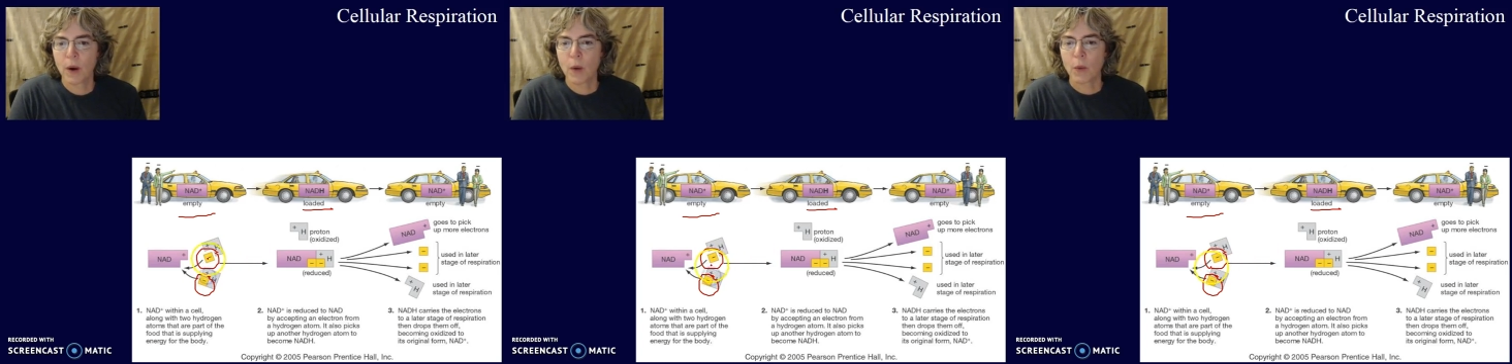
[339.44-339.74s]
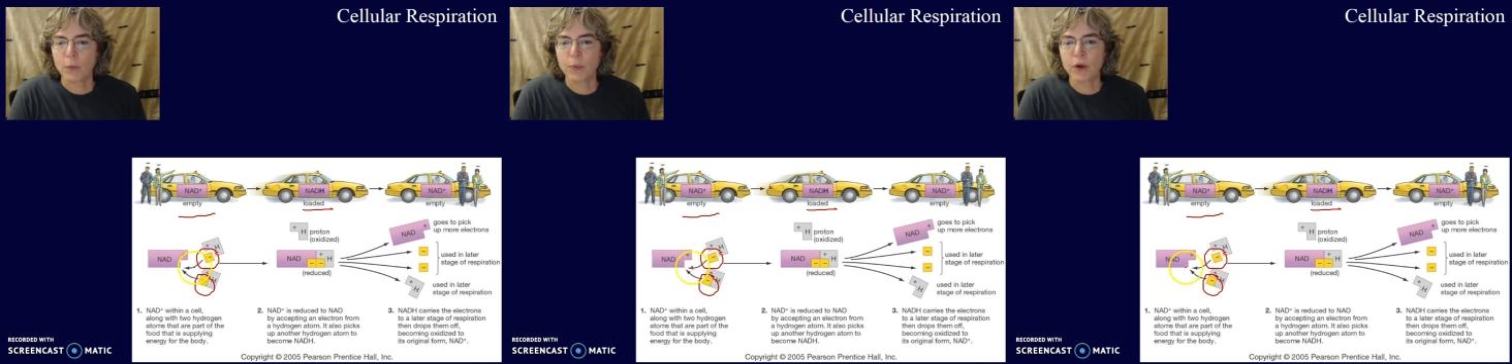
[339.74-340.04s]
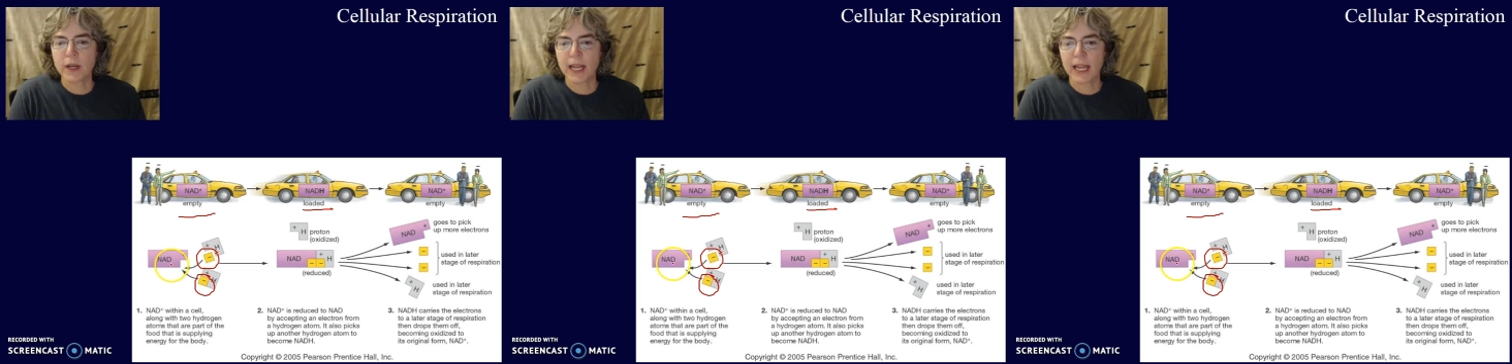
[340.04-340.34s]
were
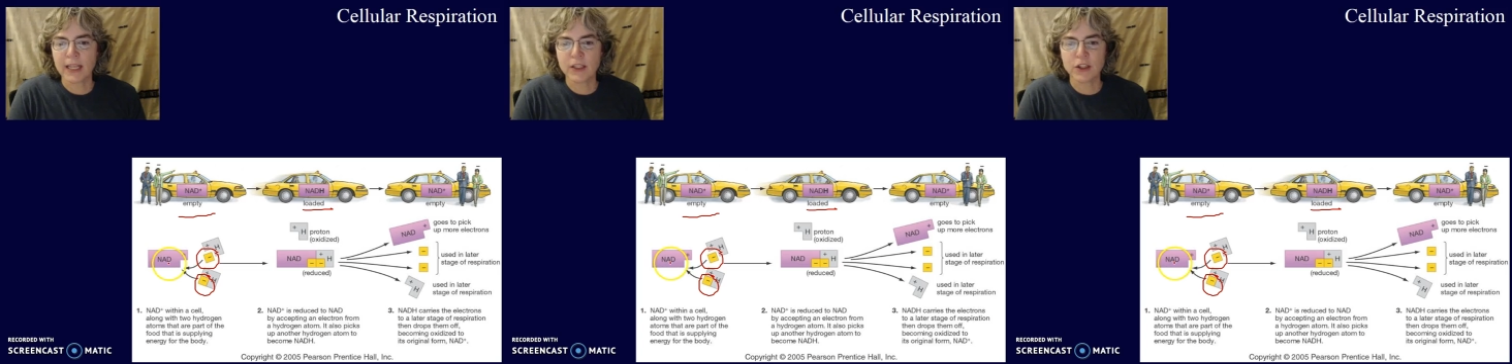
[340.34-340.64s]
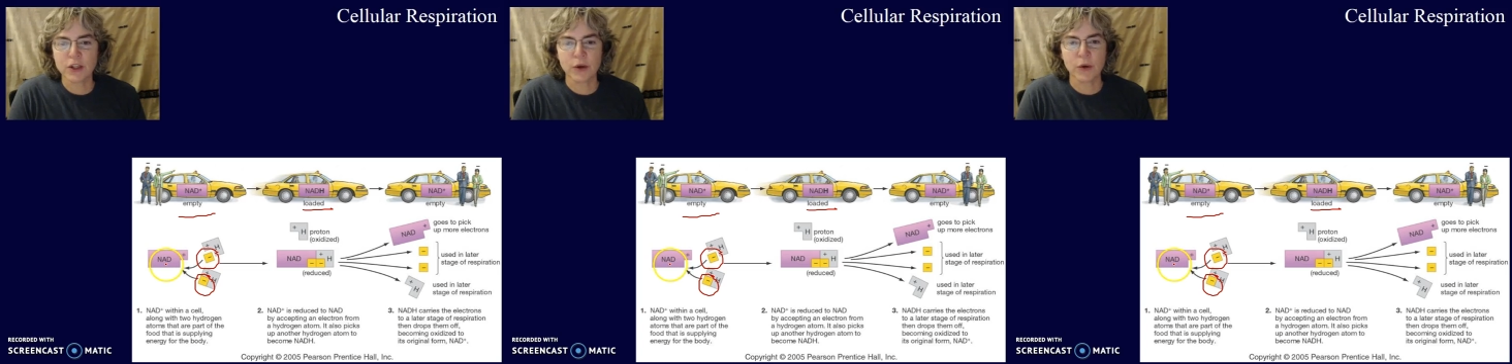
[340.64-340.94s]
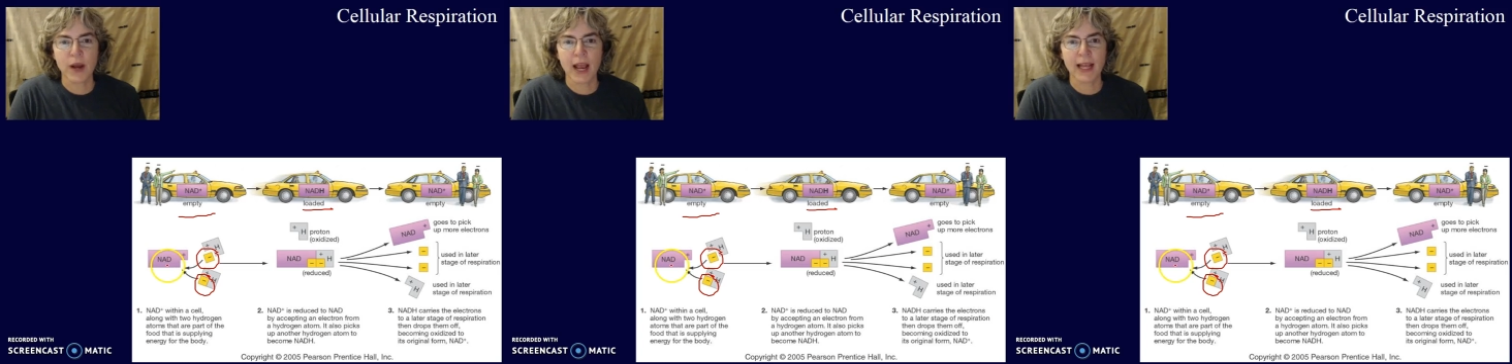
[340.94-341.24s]
put
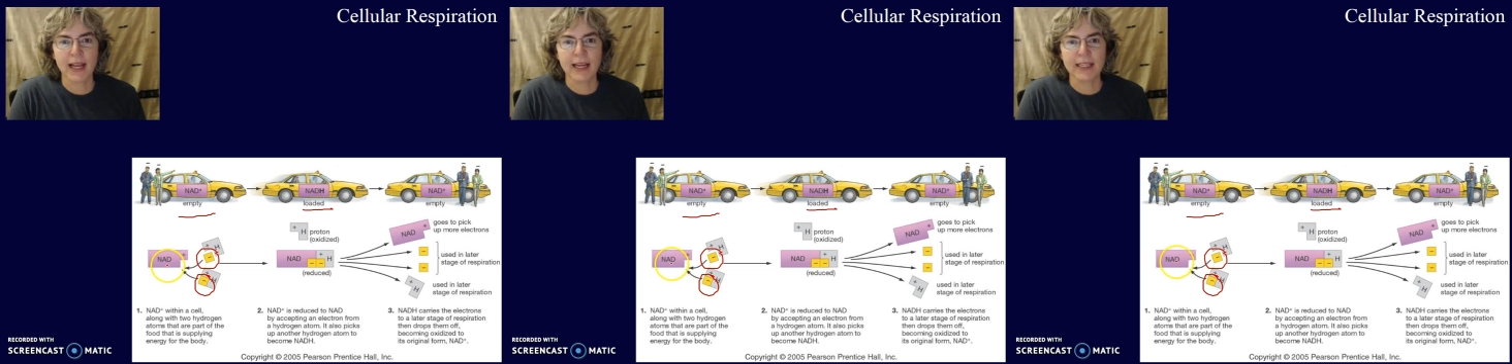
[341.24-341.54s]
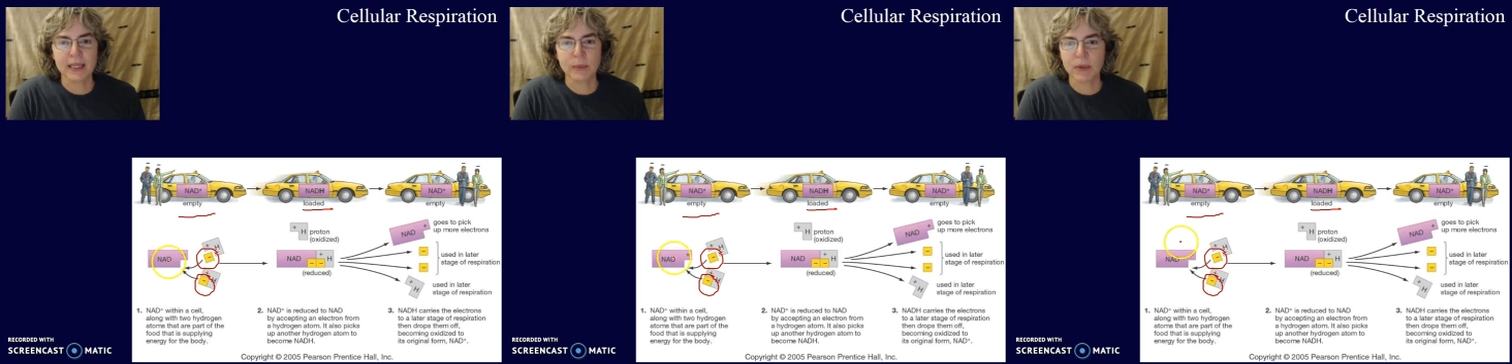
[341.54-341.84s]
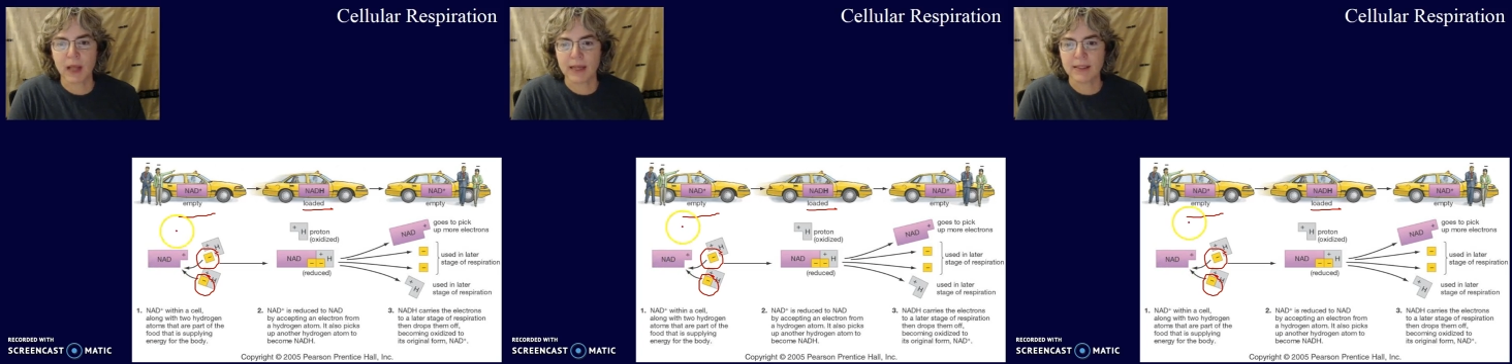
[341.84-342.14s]
into NAD
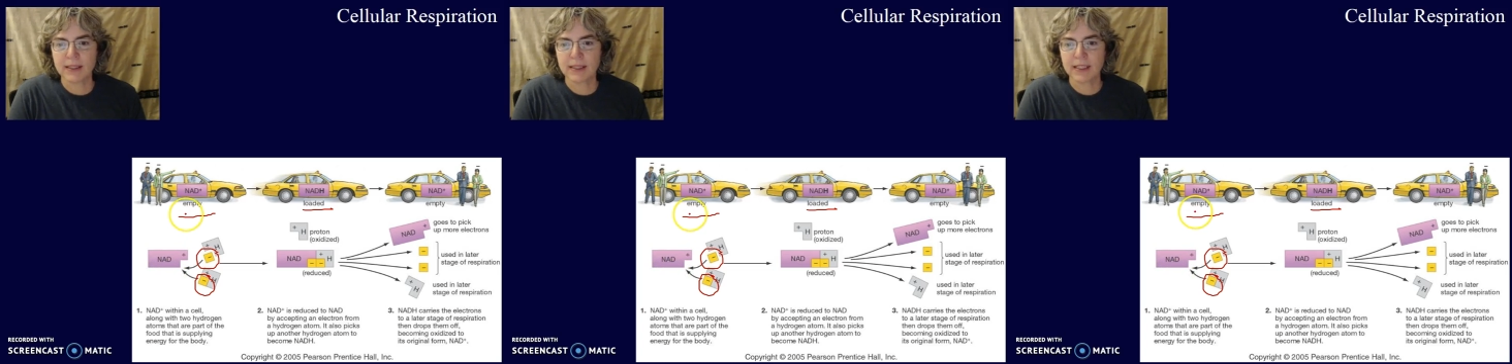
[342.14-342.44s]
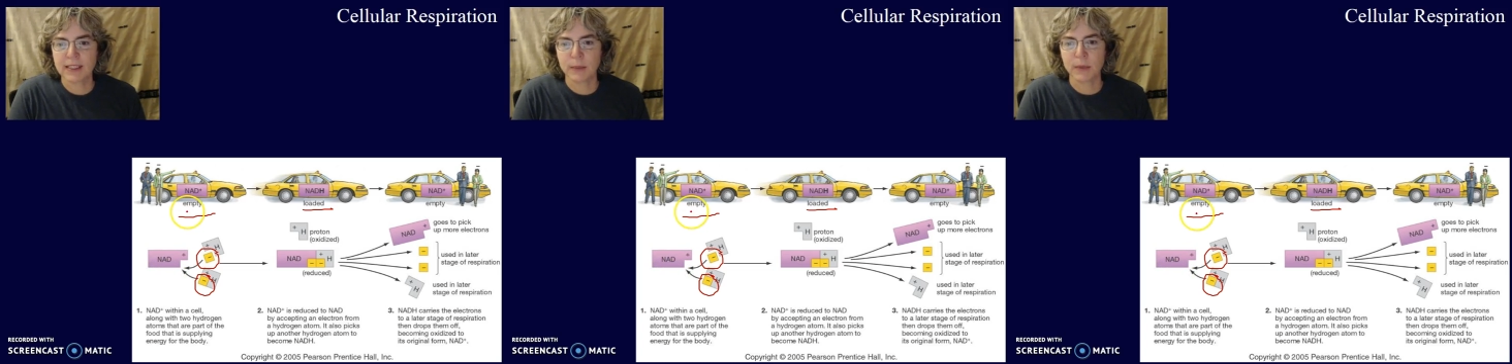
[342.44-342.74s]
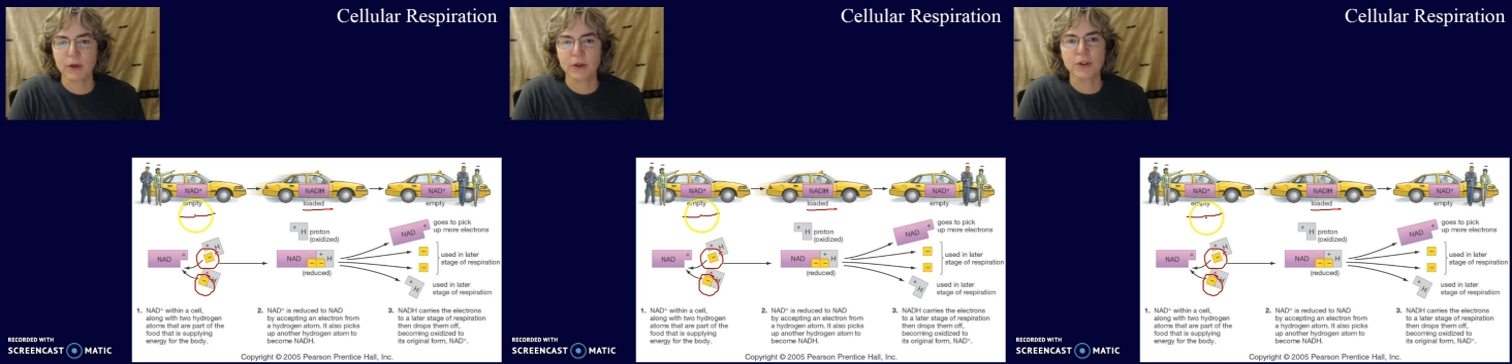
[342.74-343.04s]
plus,
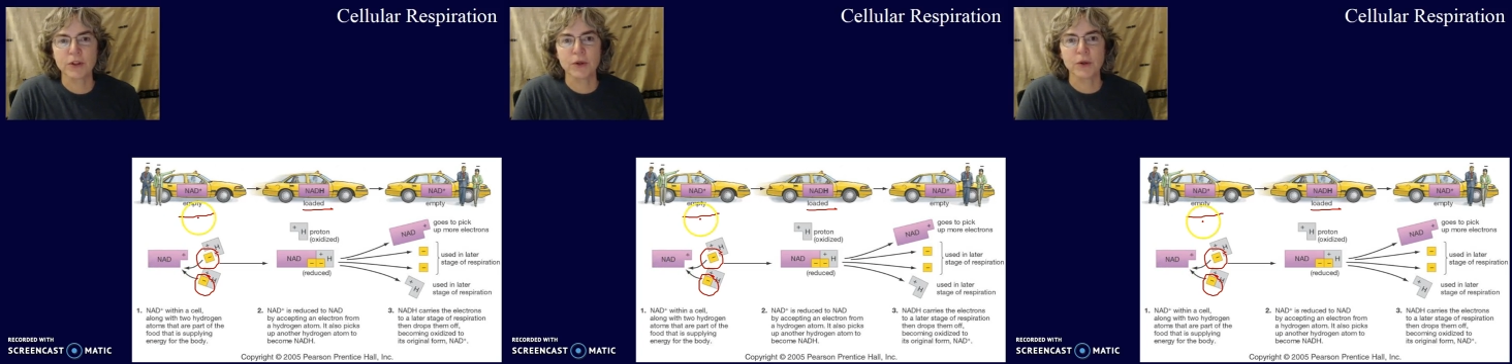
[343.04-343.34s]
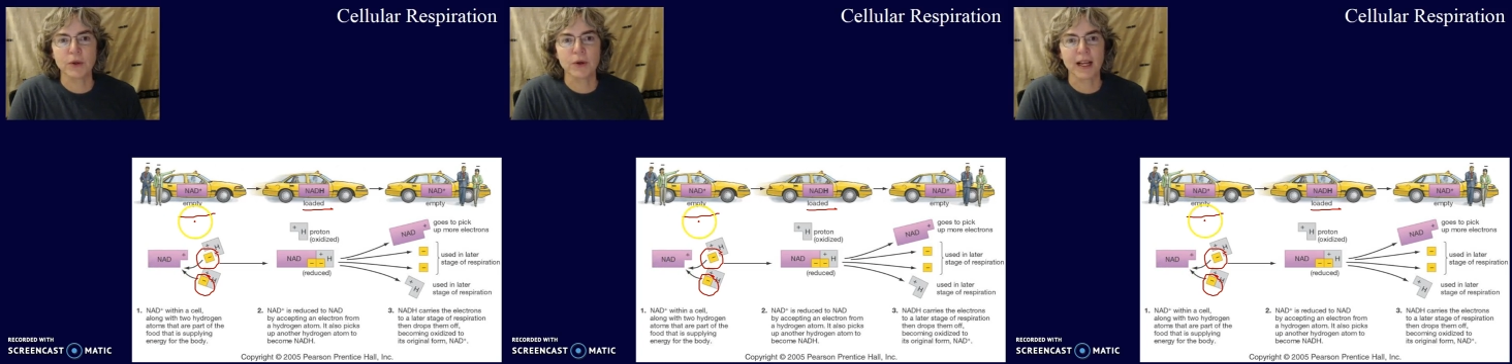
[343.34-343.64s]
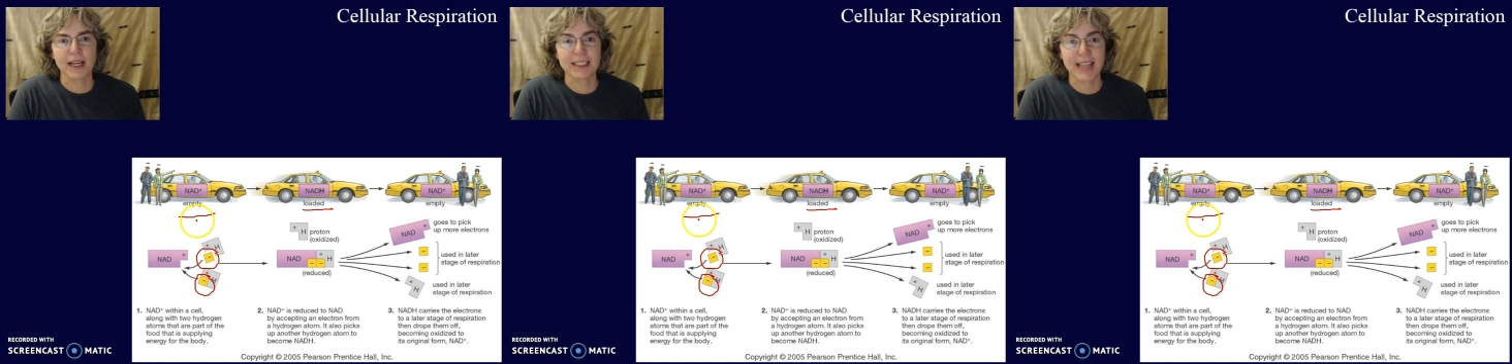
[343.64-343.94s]
similar to
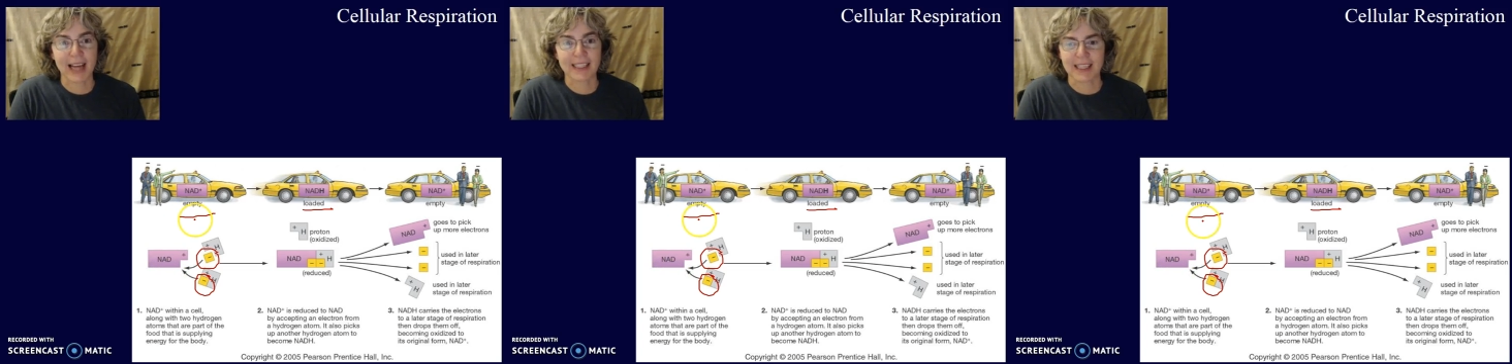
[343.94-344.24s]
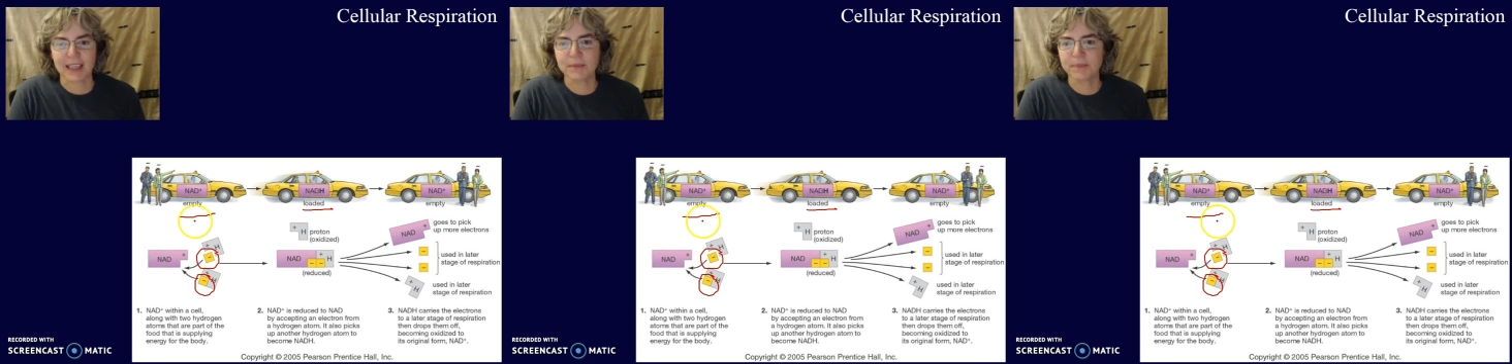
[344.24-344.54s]
like a taxi,